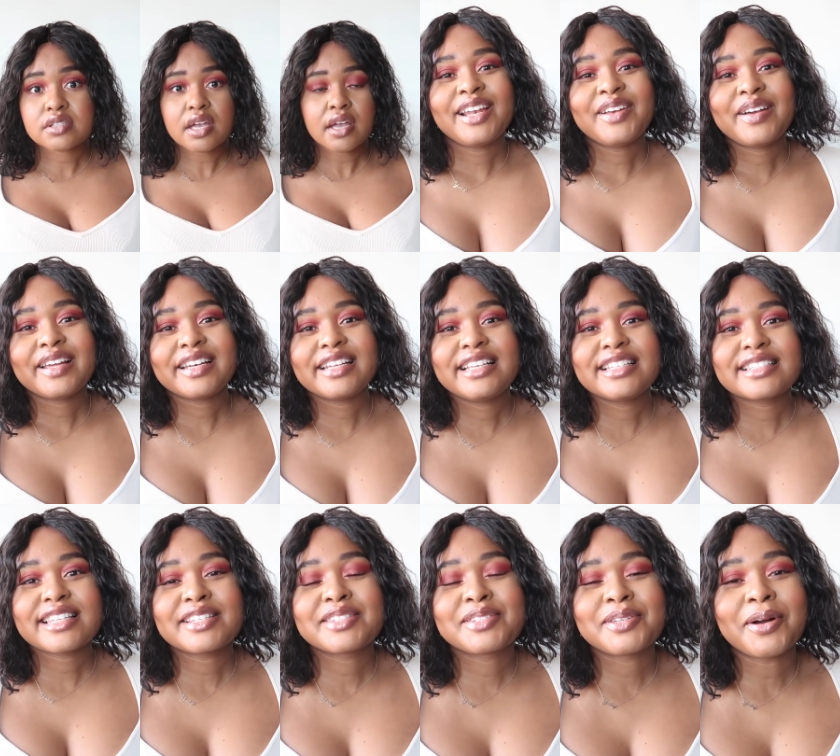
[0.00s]
Hello
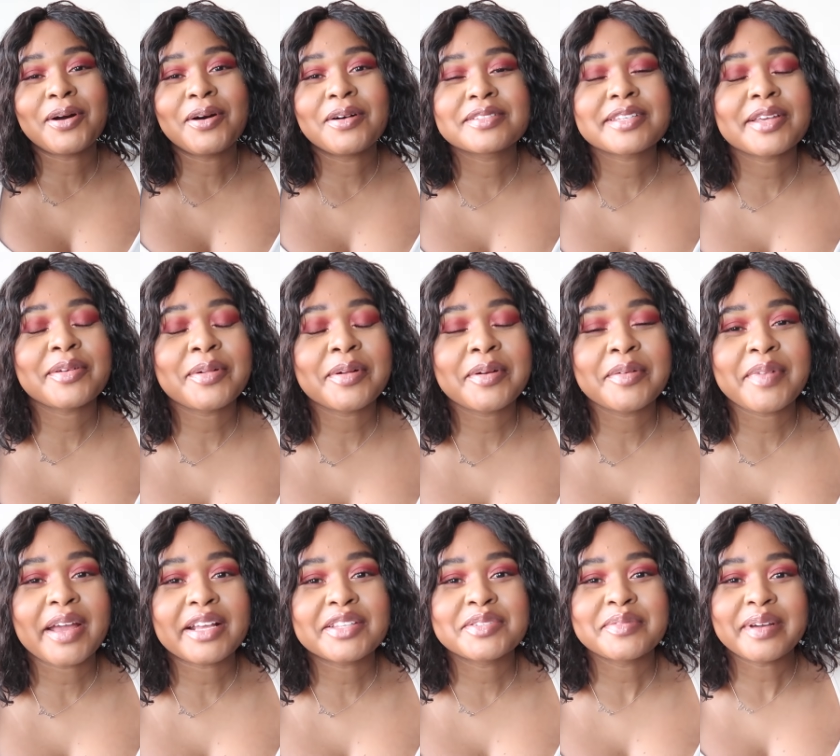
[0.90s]
honeys, it's y'alls and welcome
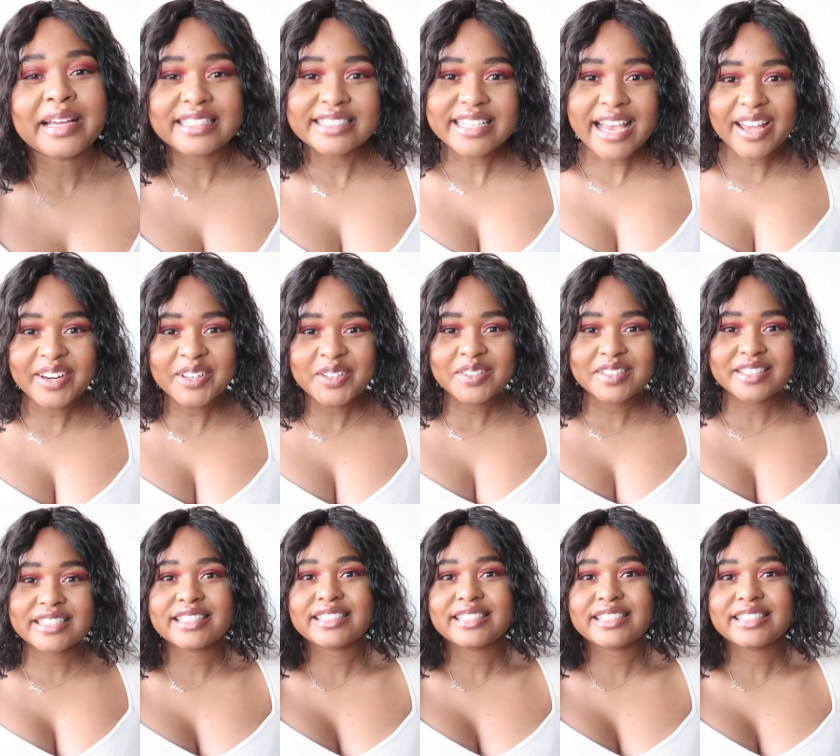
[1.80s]
back to my channel.